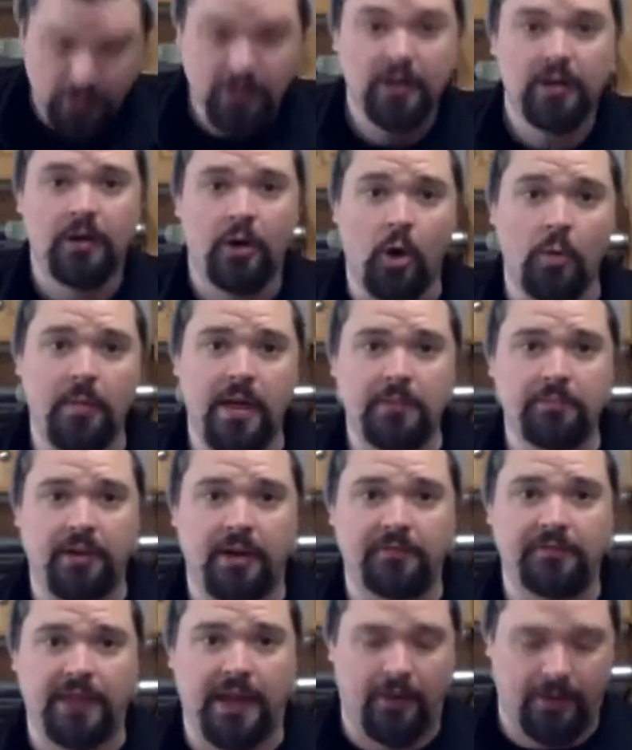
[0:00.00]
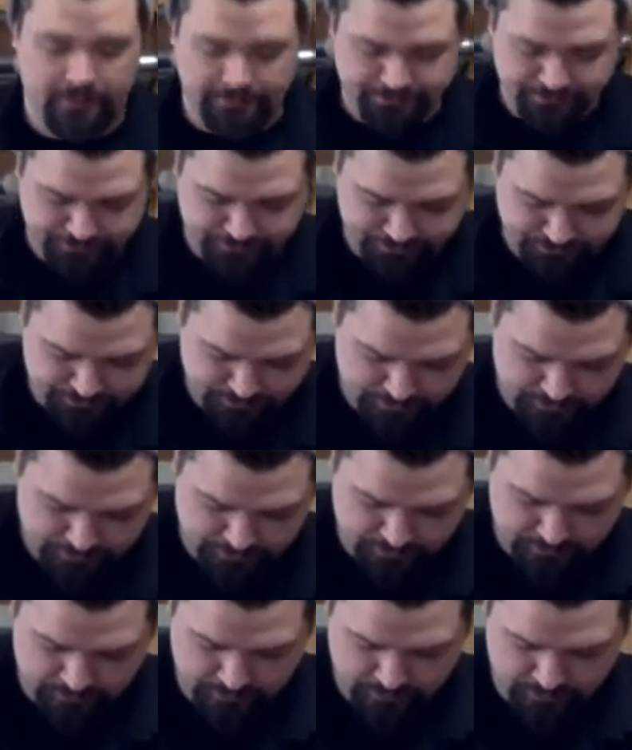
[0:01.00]
homemade bread flour.
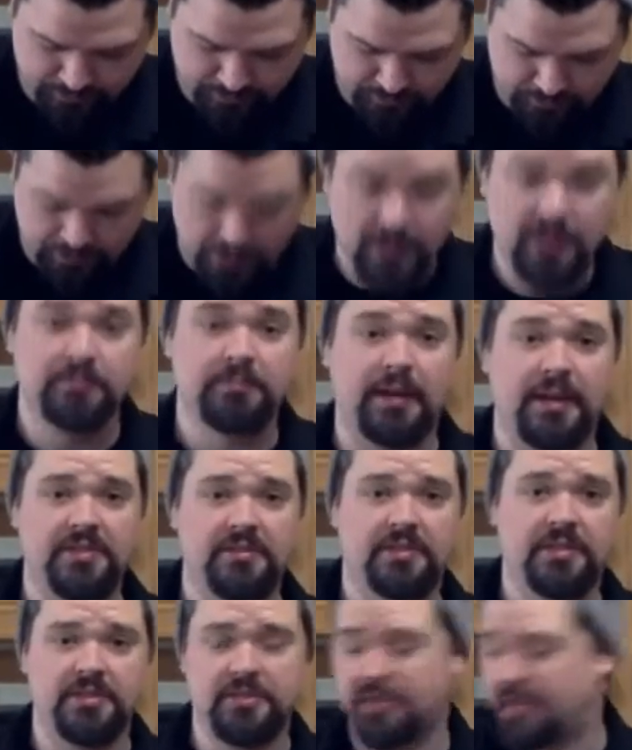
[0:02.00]
About as good as you're